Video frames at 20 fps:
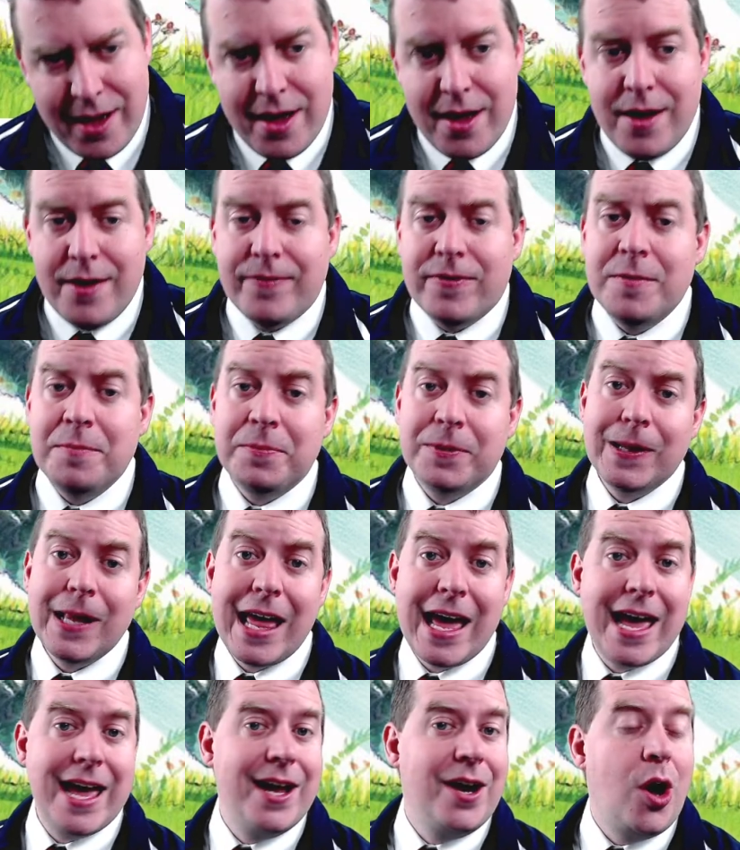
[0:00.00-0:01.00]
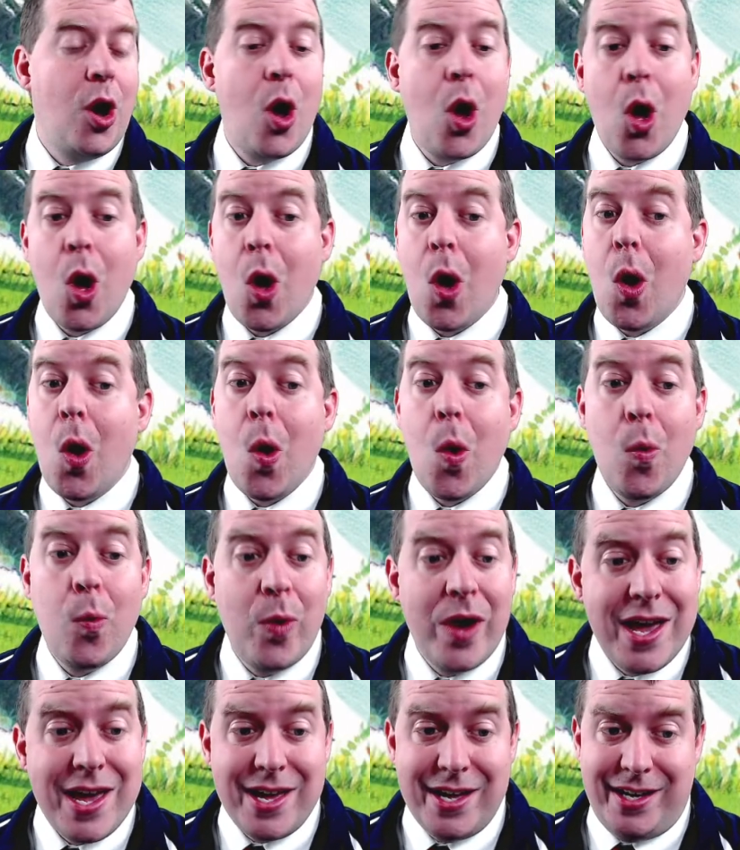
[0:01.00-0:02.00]
from playing all
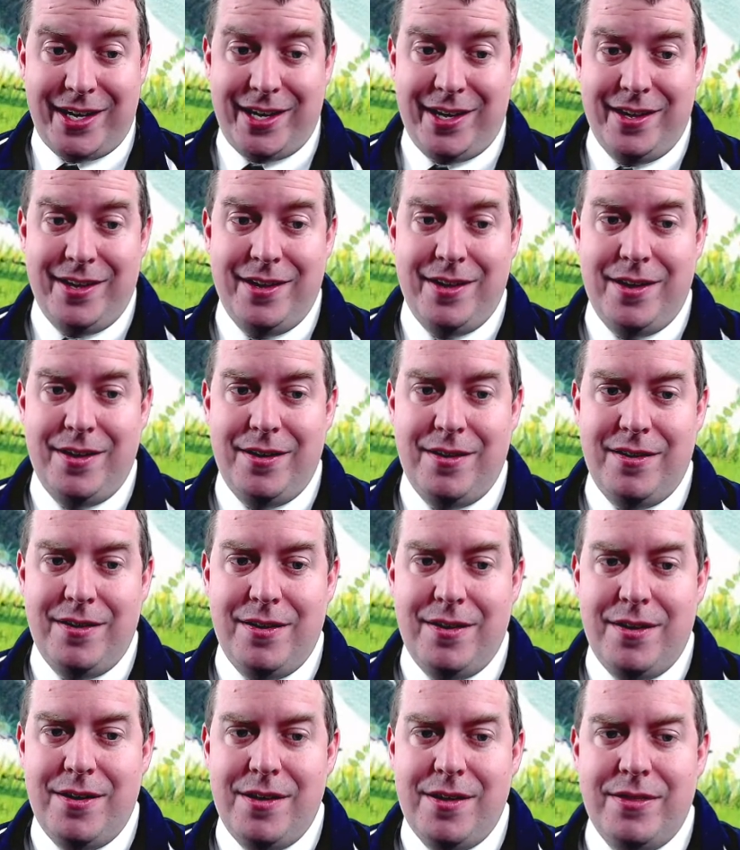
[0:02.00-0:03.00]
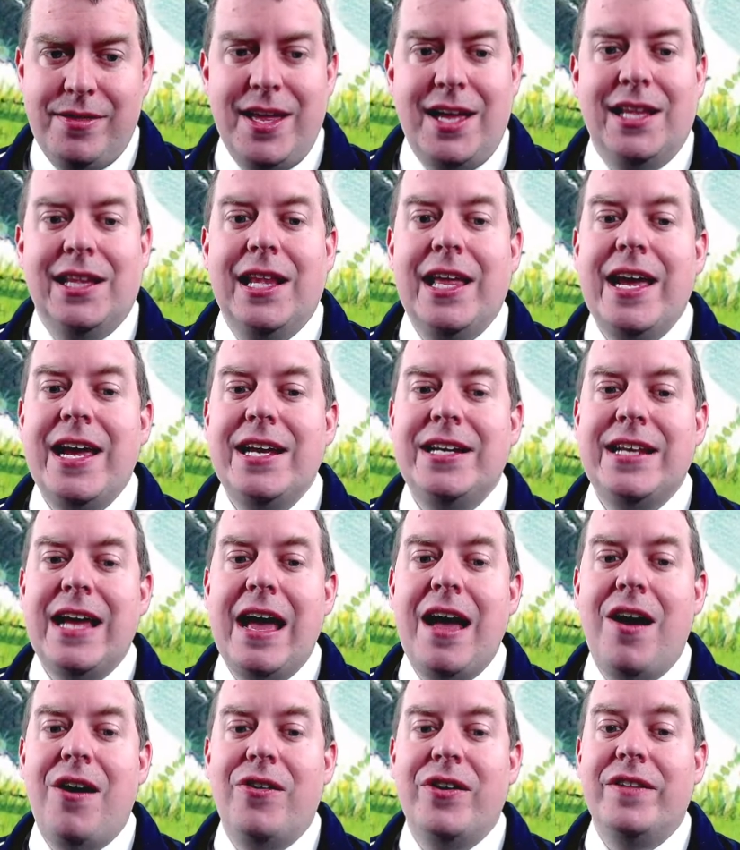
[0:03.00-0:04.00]
week. They lay
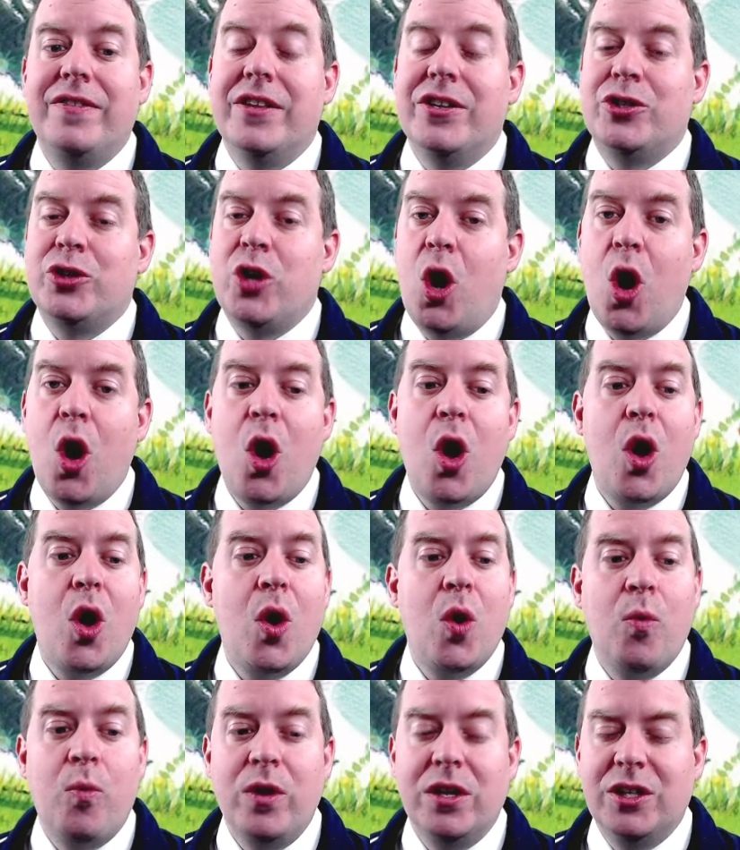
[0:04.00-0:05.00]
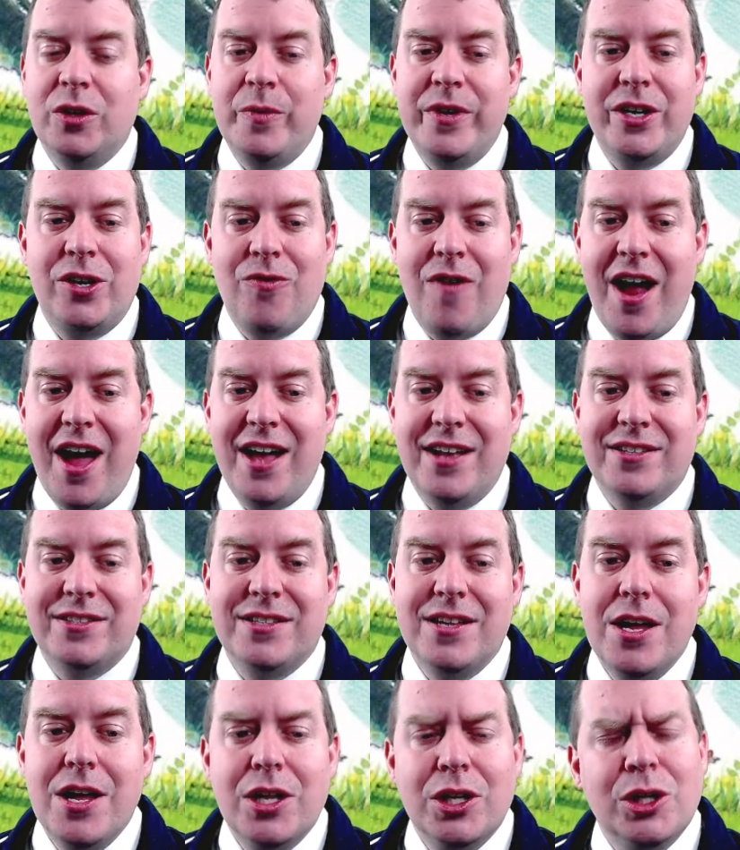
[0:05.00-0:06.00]
down in the tall, willowy grass,
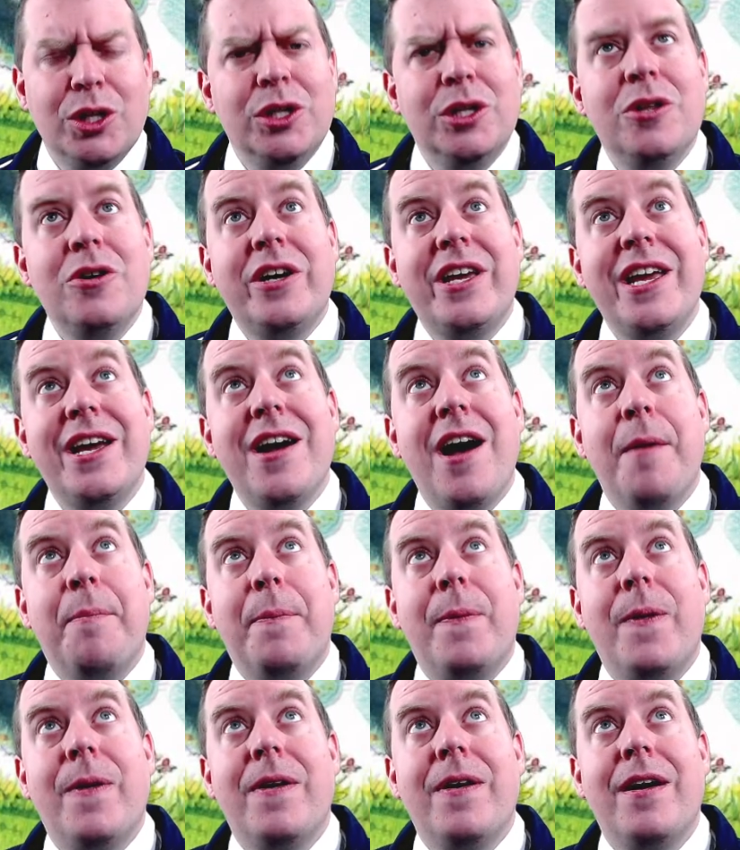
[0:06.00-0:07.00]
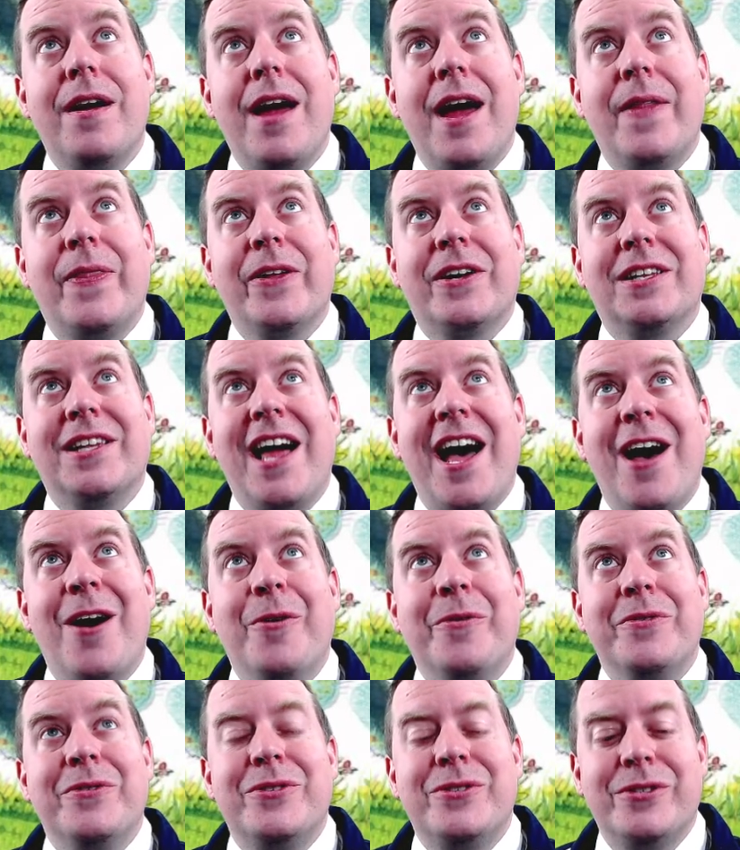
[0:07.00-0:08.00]
looking up at the
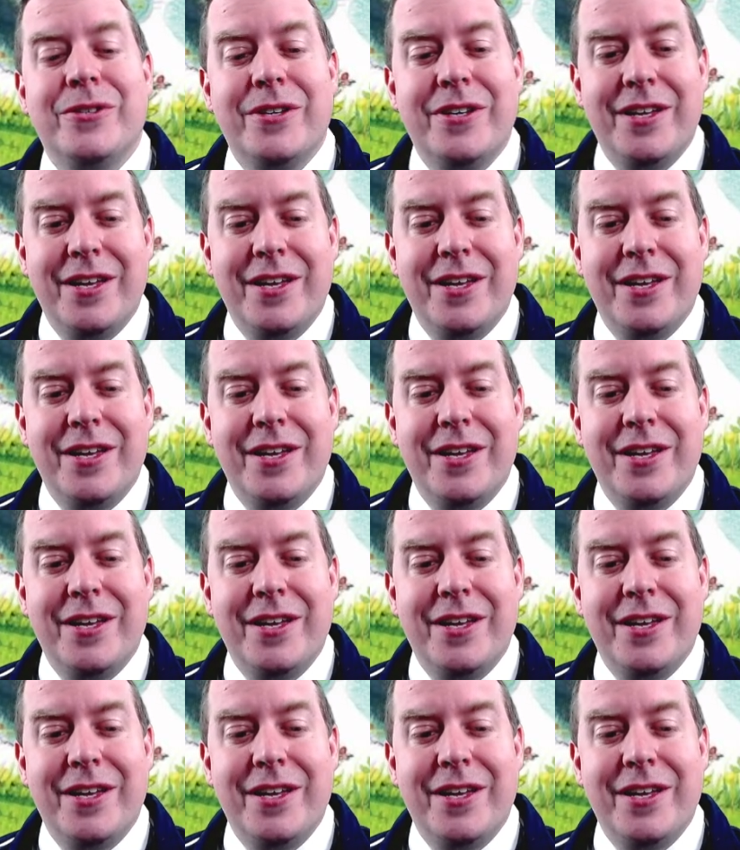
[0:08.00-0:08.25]
clouds.